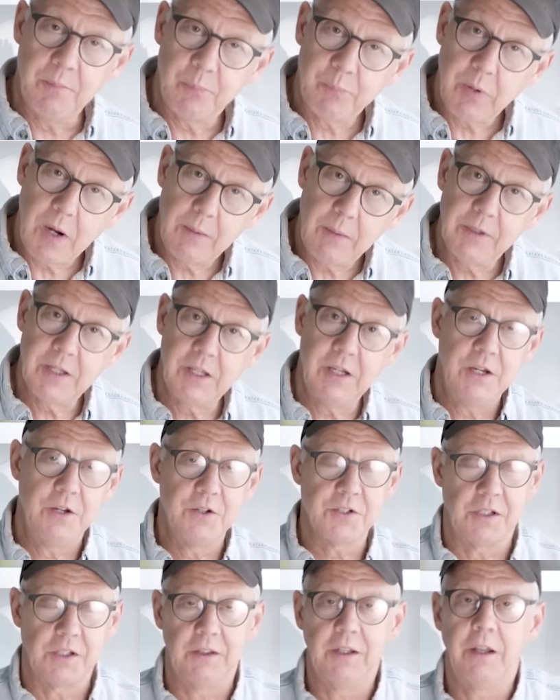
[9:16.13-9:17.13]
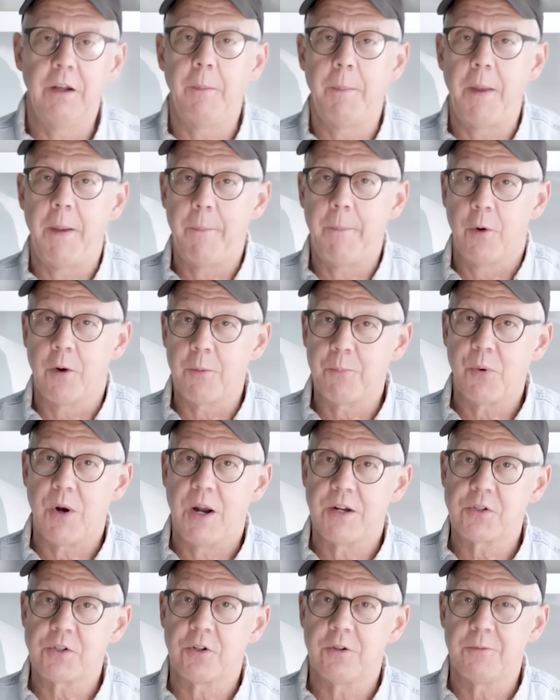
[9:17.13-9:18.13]
probably going to use a little bit more
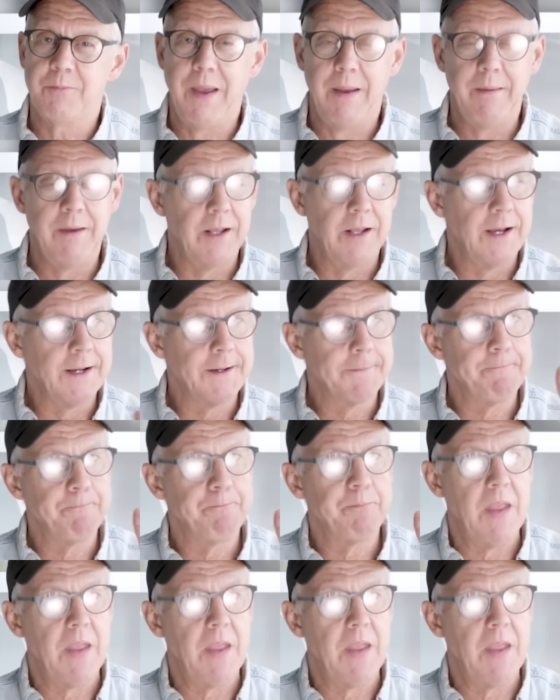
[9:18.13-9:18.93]
pressure, maybe like